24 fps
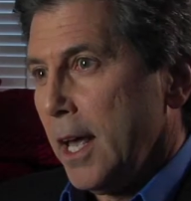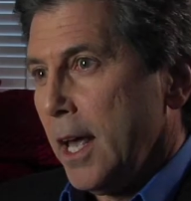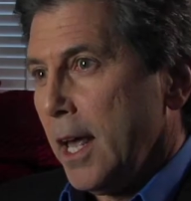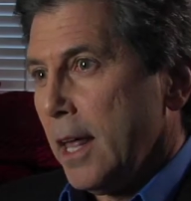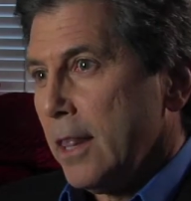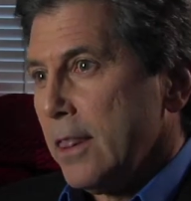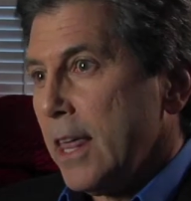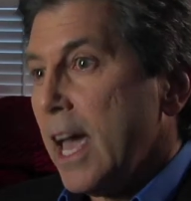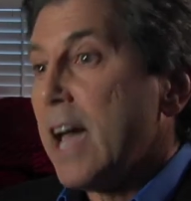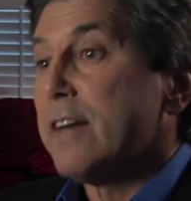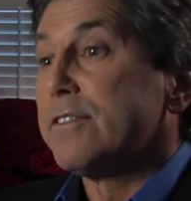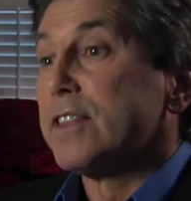
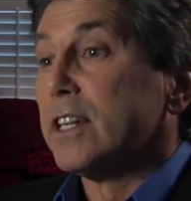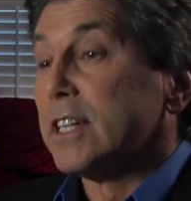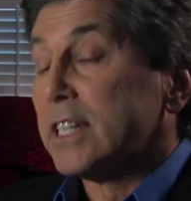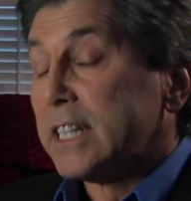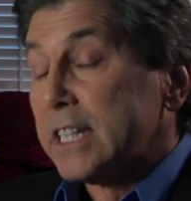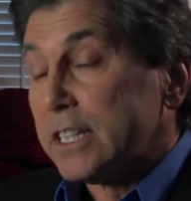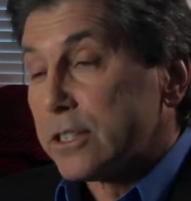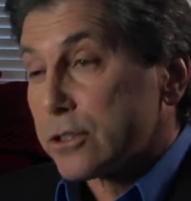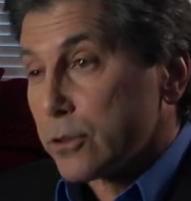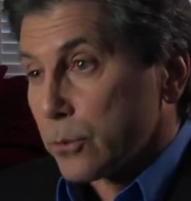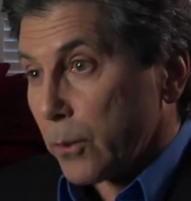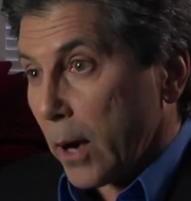They have the
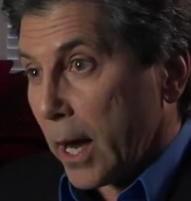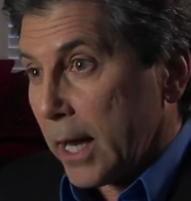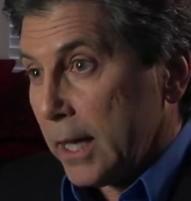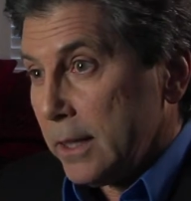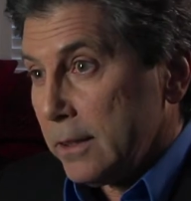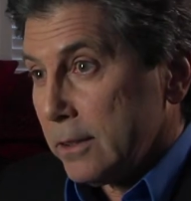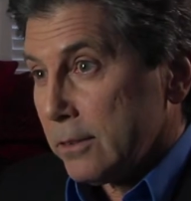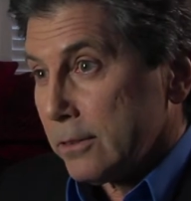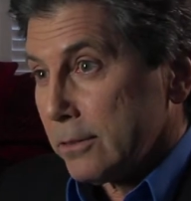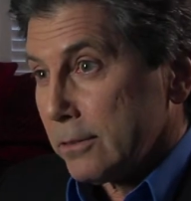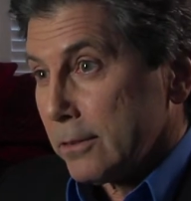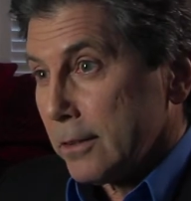least
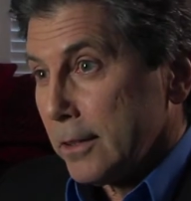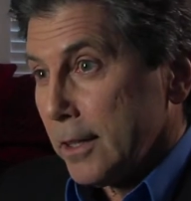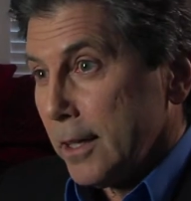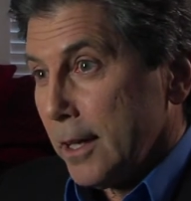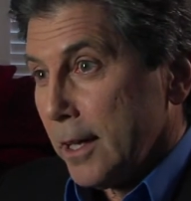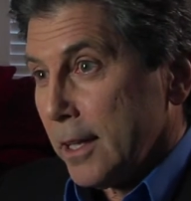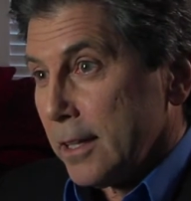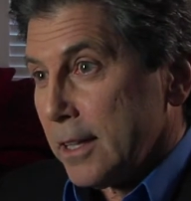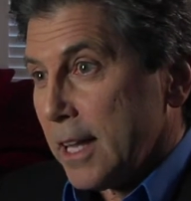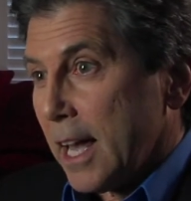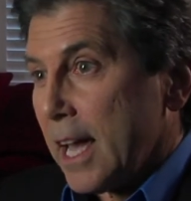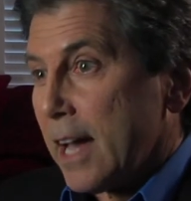rights.
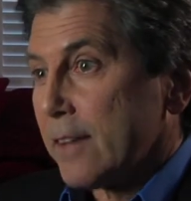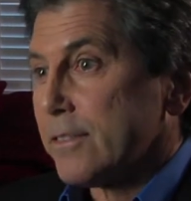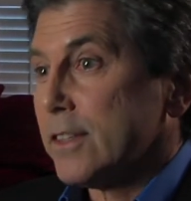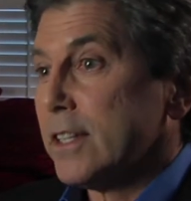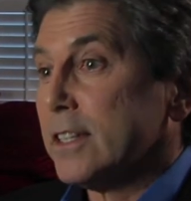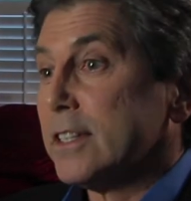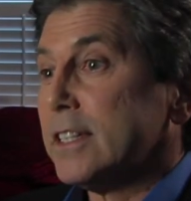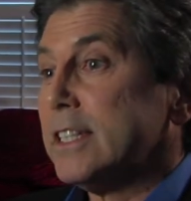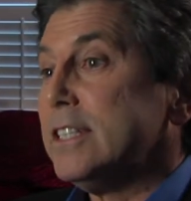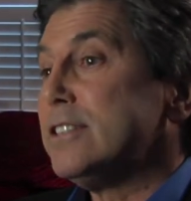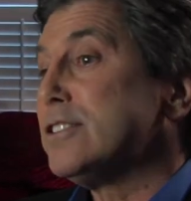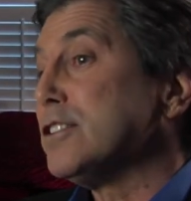They have the
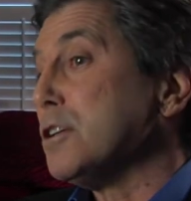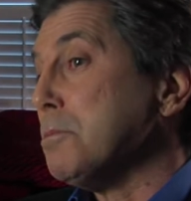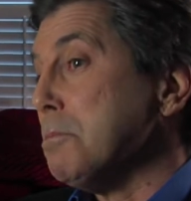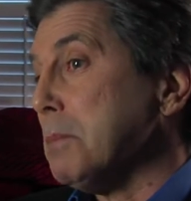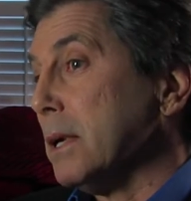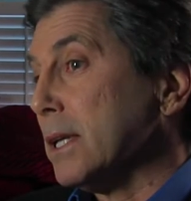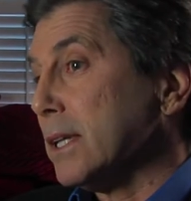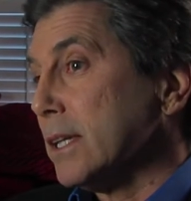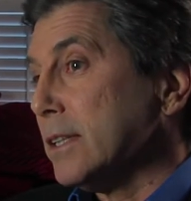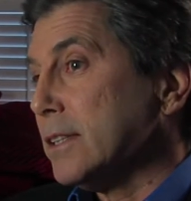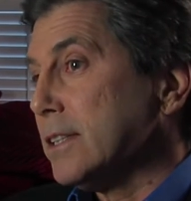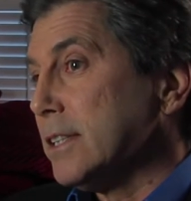least
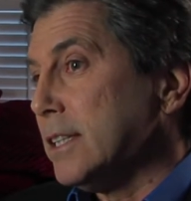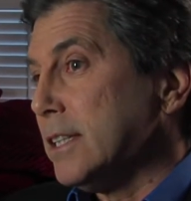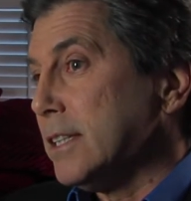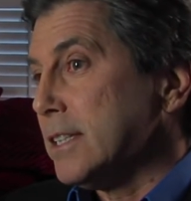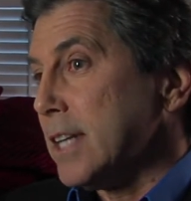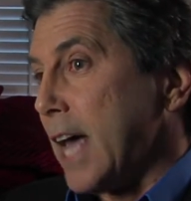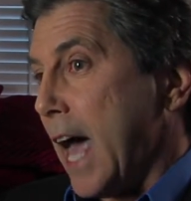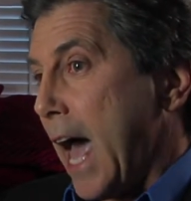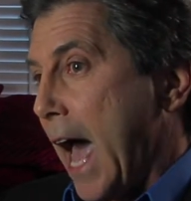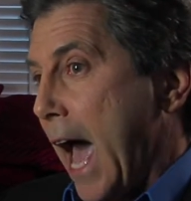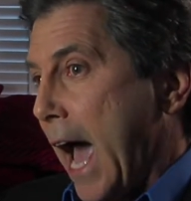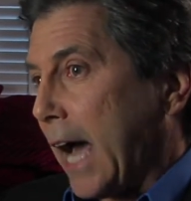ability
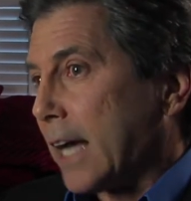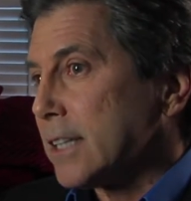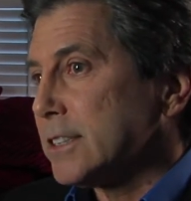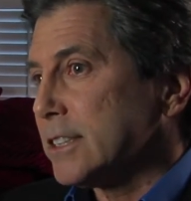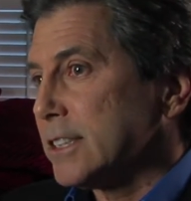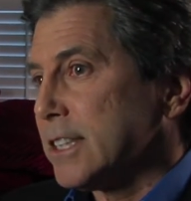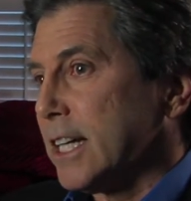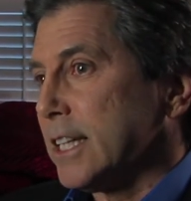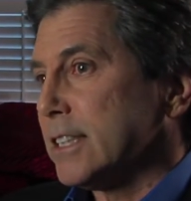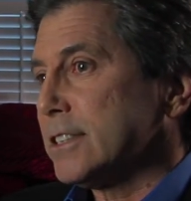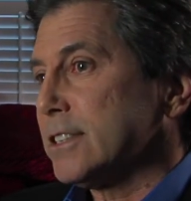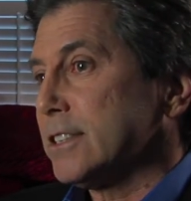to
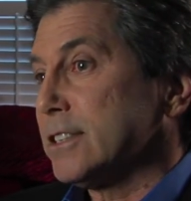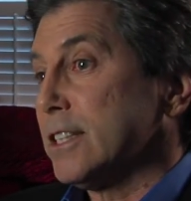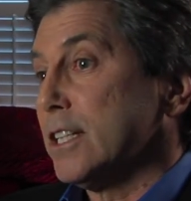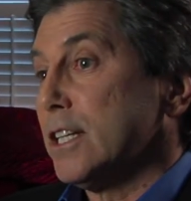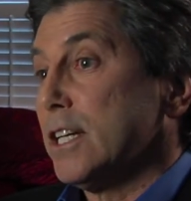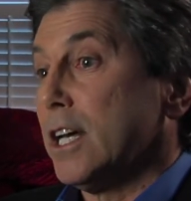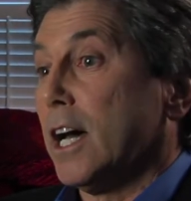access